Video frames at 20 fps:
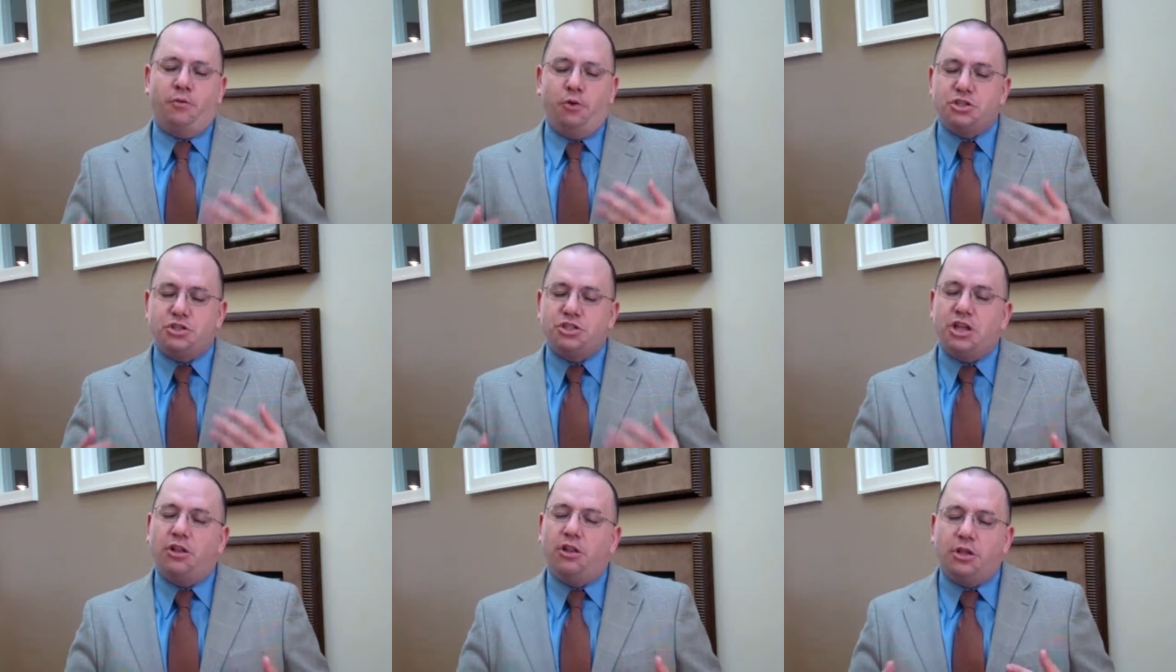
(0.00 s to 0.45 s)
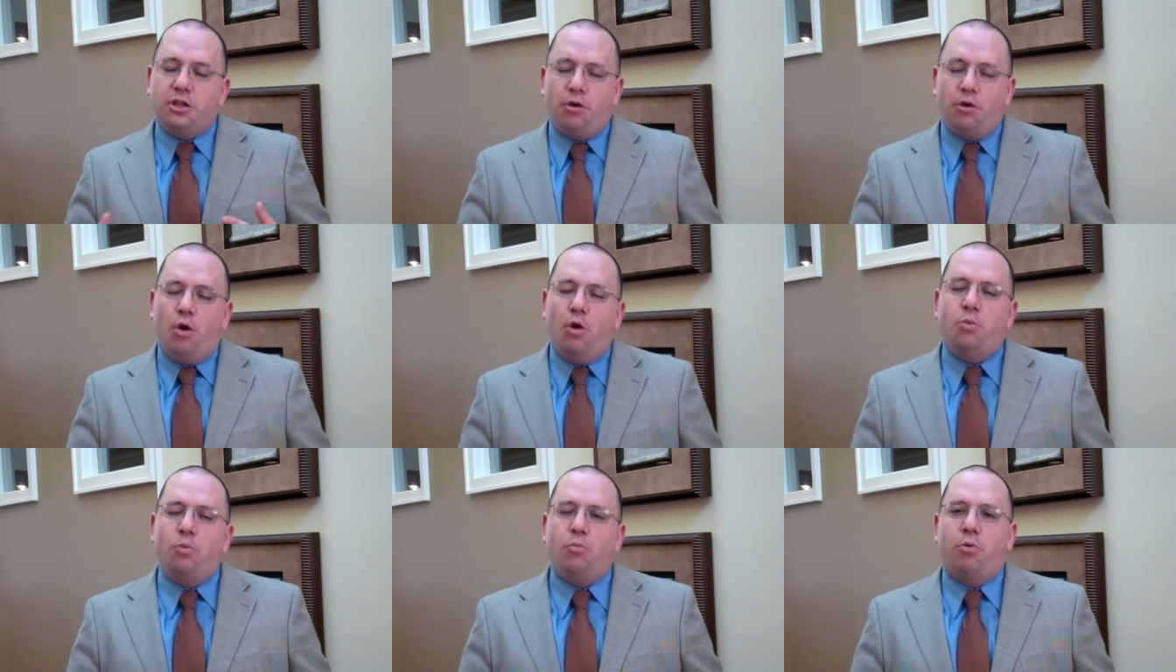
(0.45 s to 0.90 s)
if you're selling
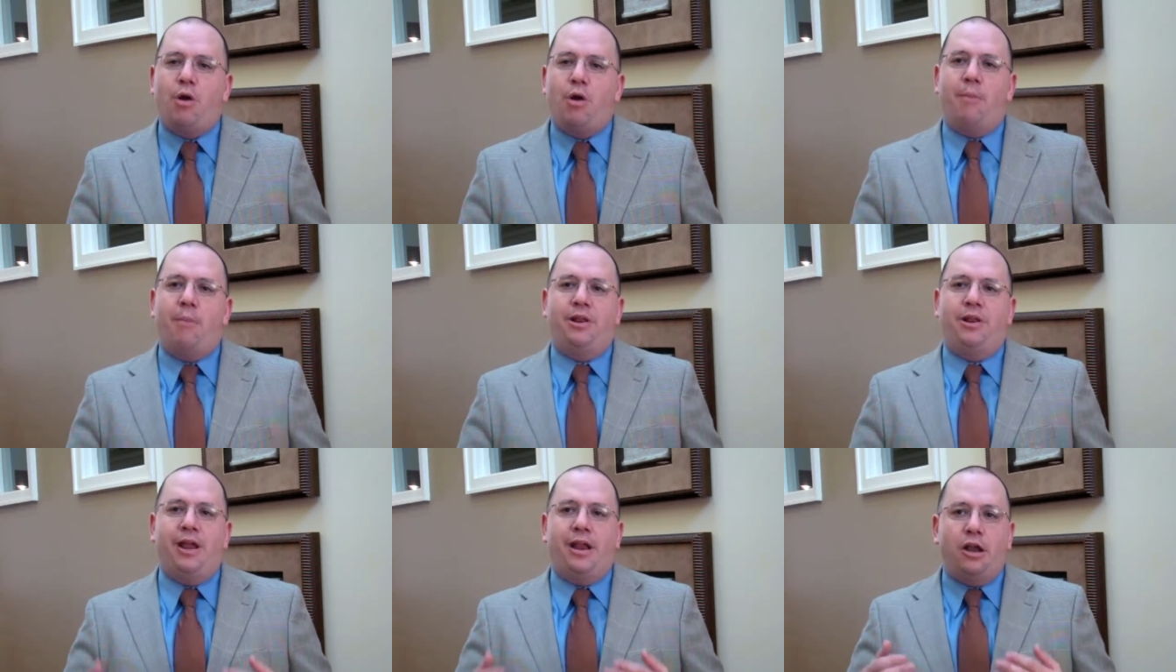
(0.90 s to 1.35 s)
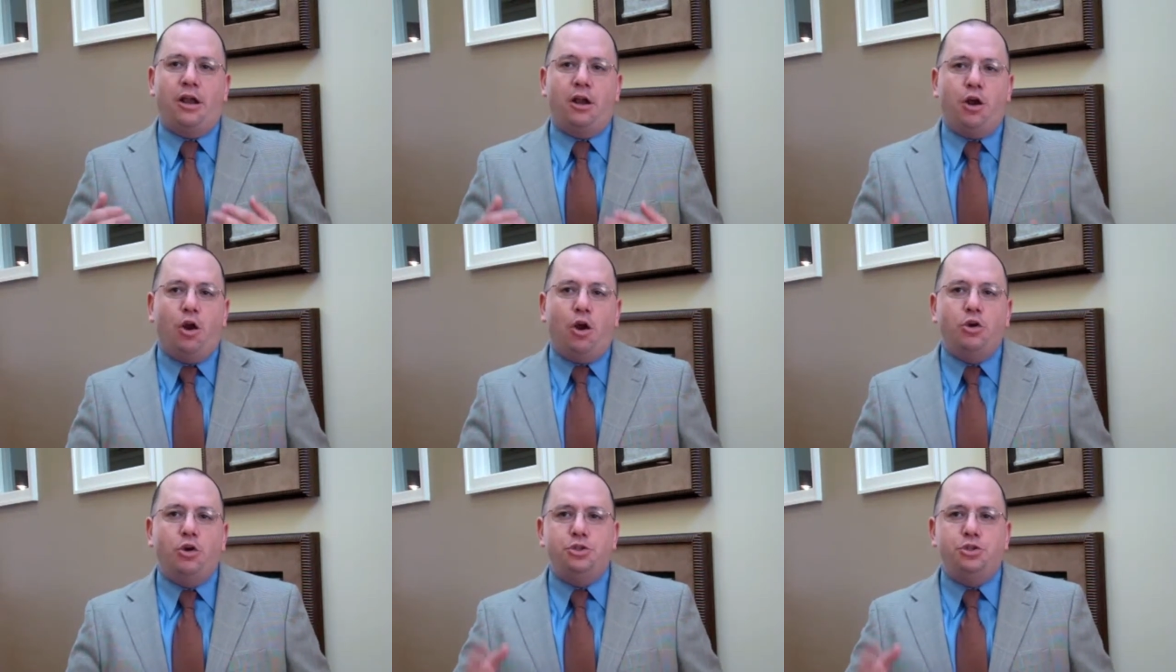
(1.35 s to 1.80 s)
your own property, I
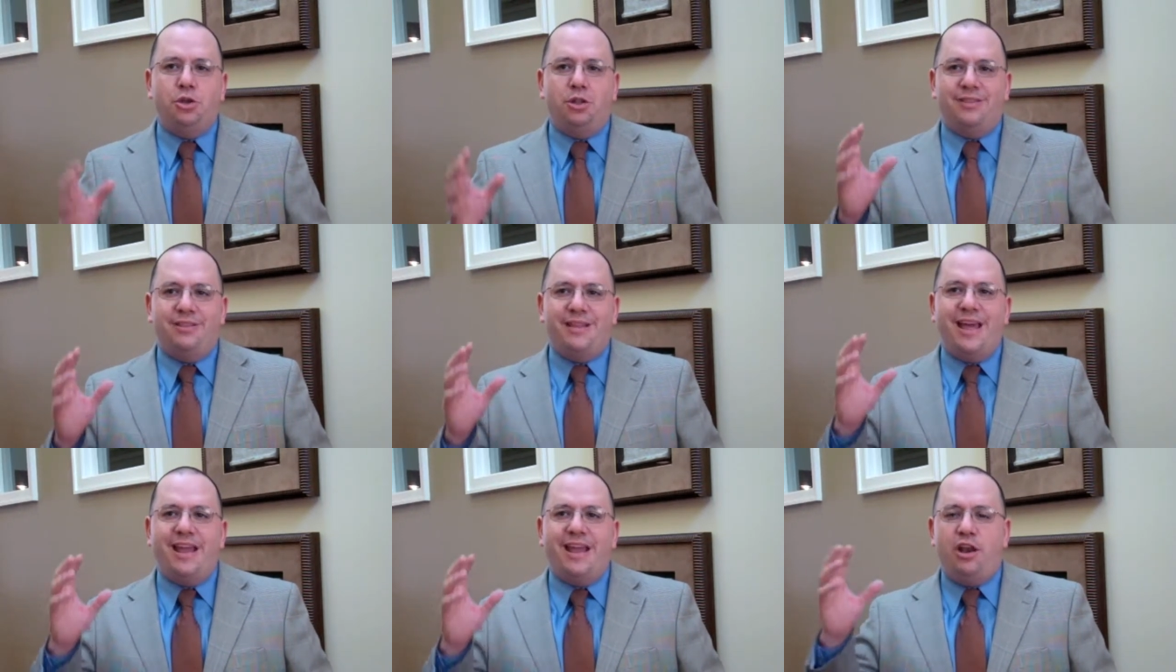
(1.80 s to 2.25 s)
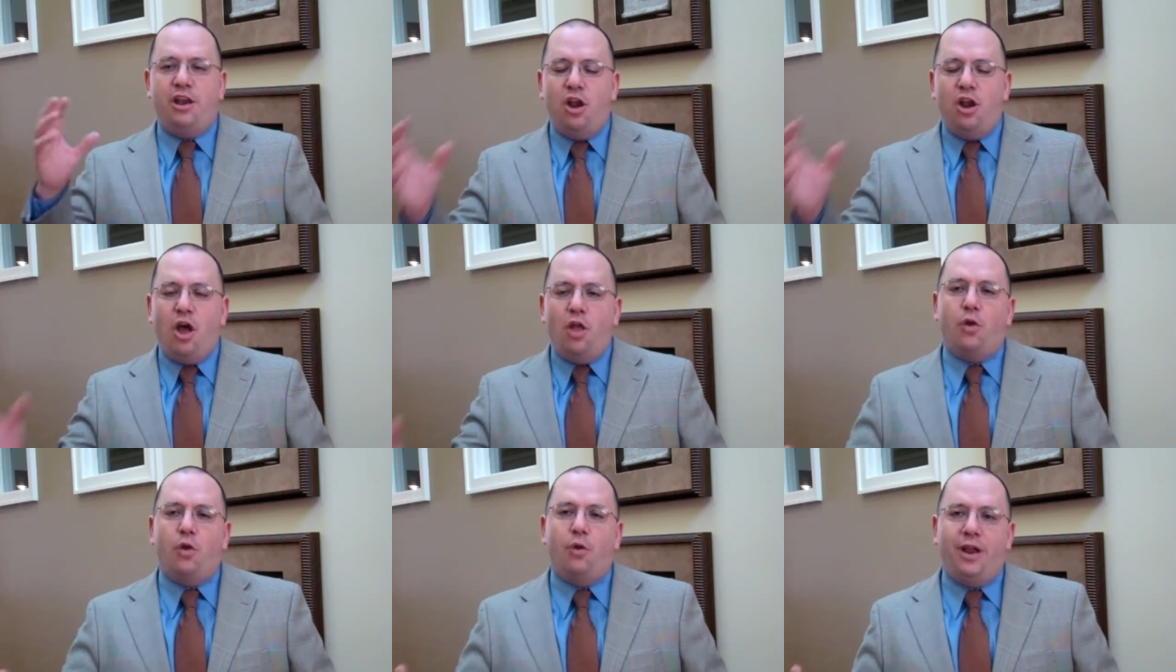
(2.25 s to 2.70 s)
encourage you to let
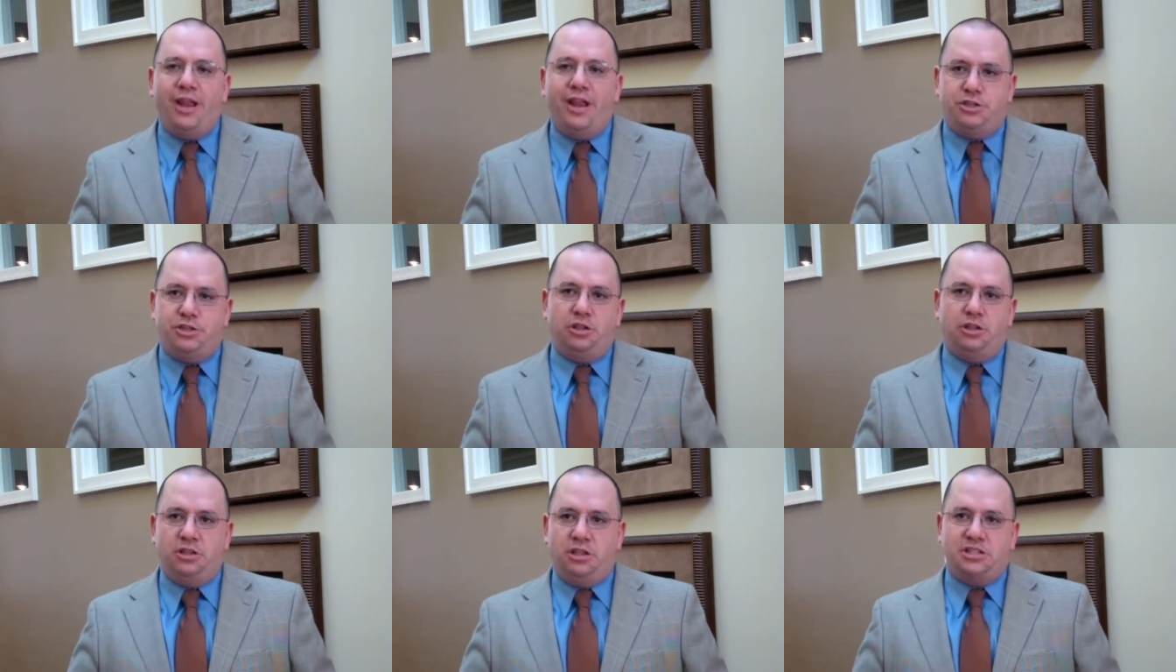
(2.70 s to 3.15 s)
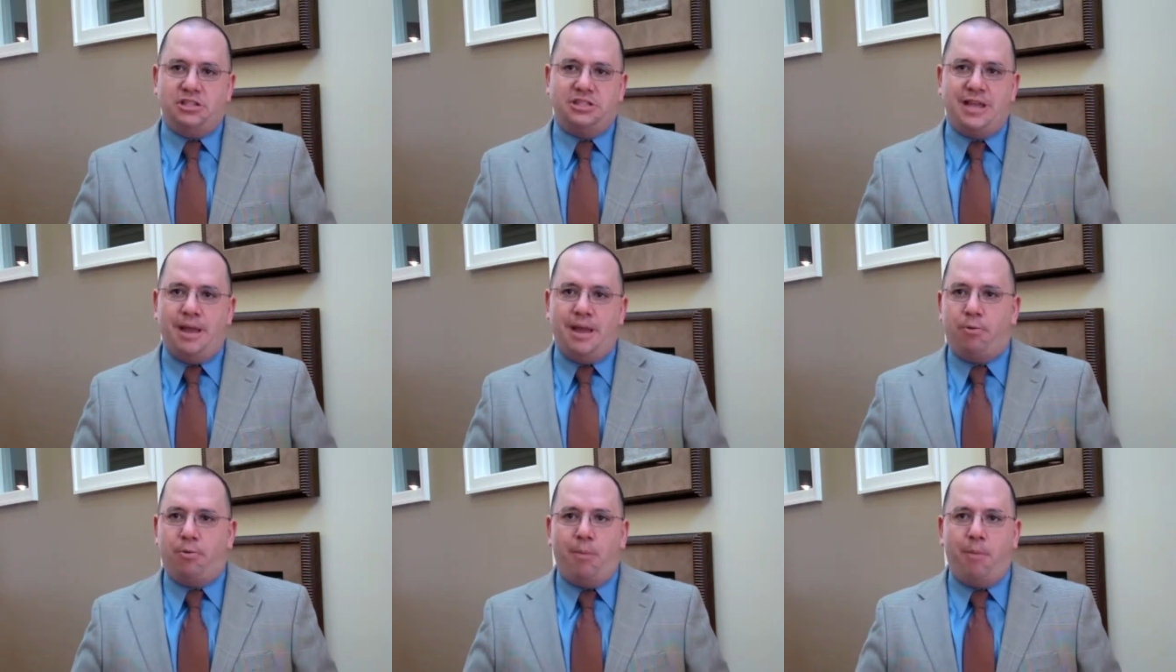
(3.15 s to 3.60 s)
another agent list
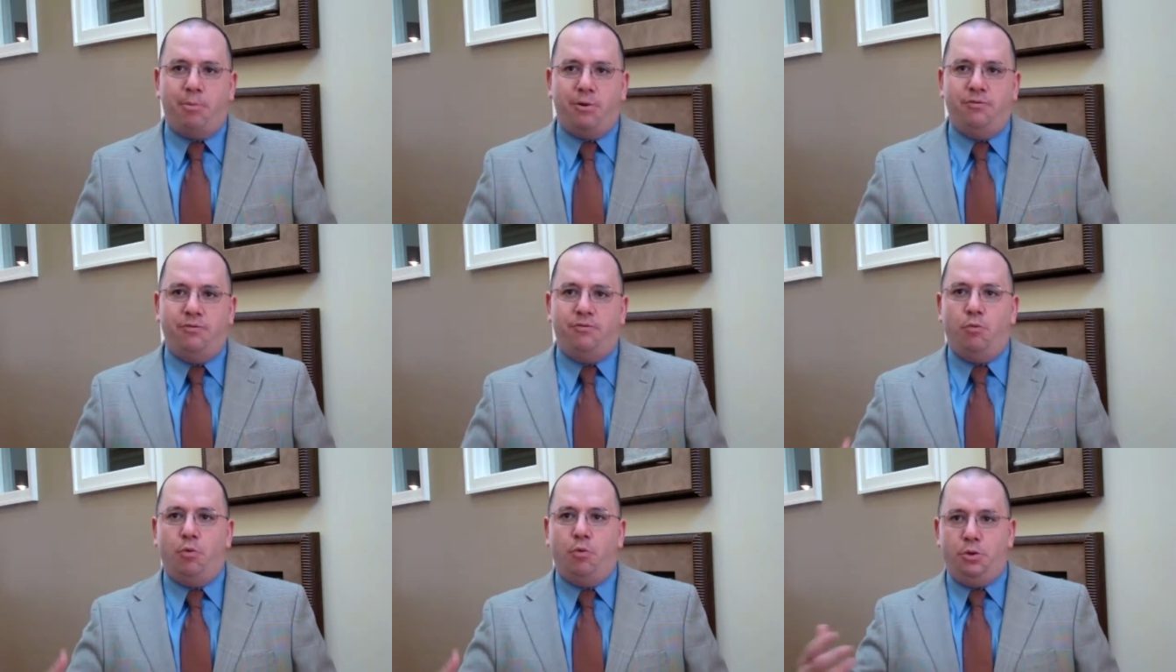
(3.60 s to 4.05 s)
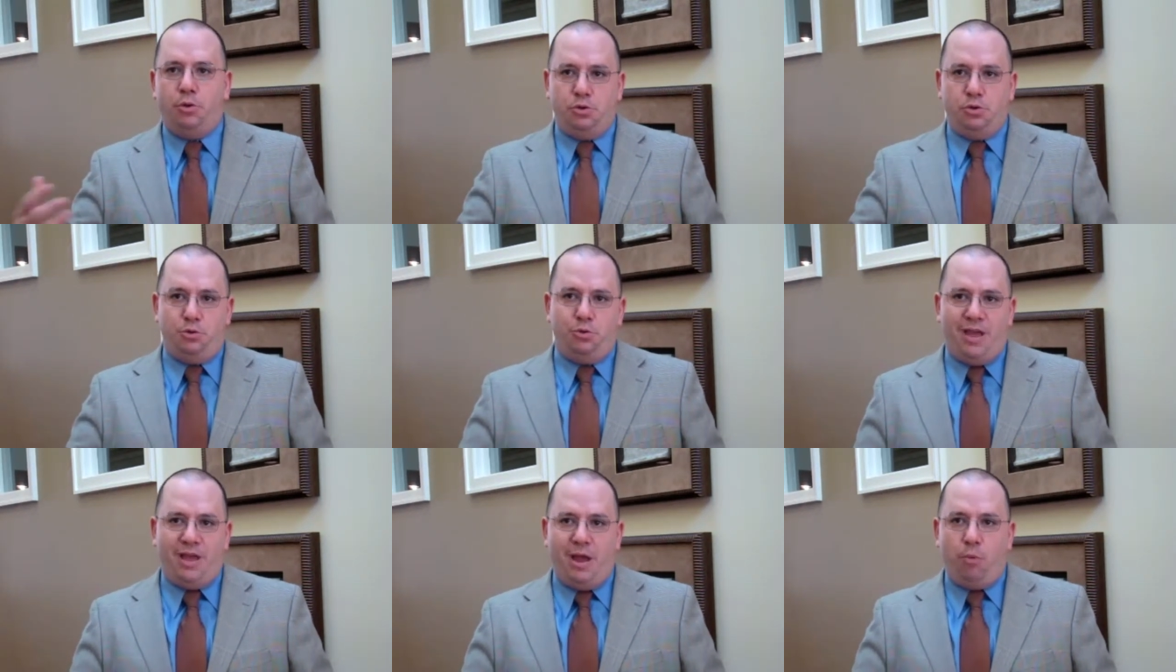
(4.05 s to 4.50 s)
that property for you
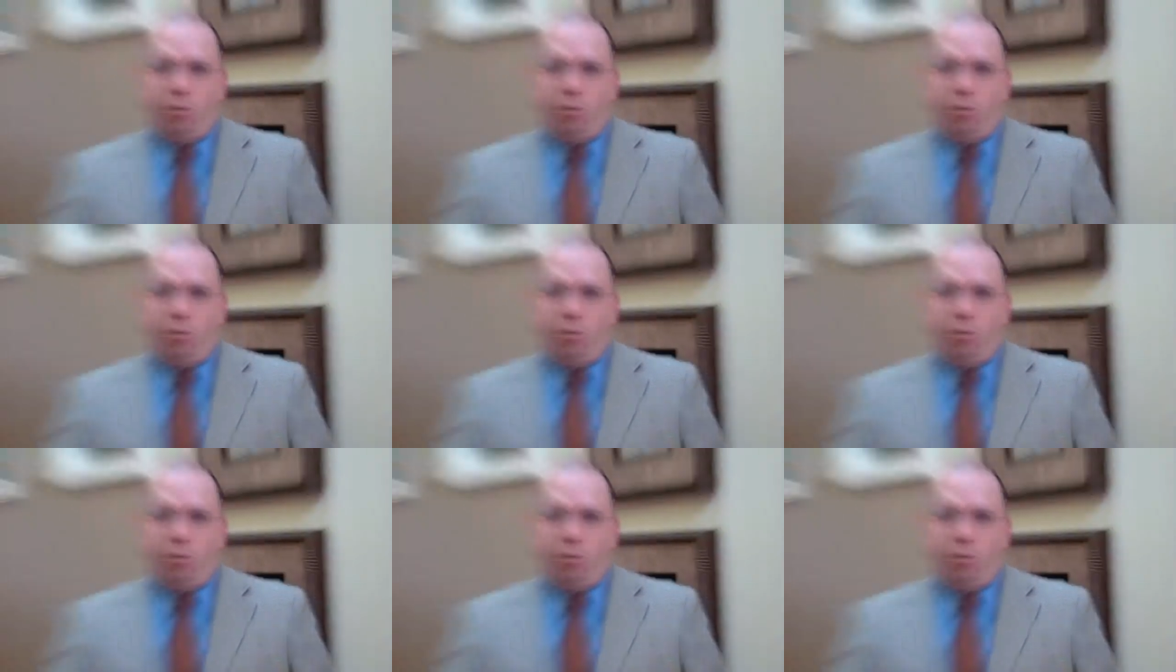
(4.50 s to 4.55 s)
and do